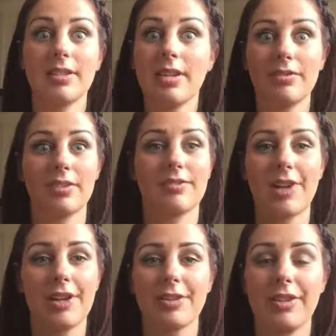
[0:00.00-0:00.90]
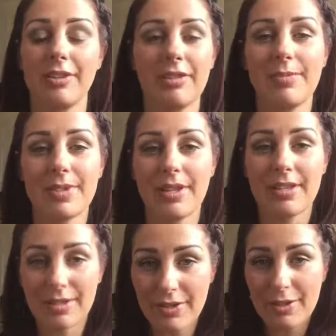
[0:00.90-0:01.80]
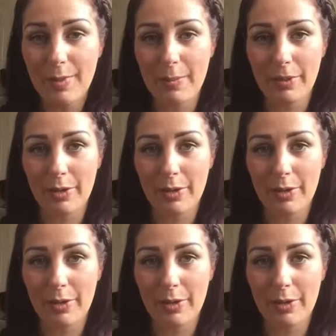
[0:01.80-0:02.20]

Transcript: there's hundreds of girls on our group, so there's lots of people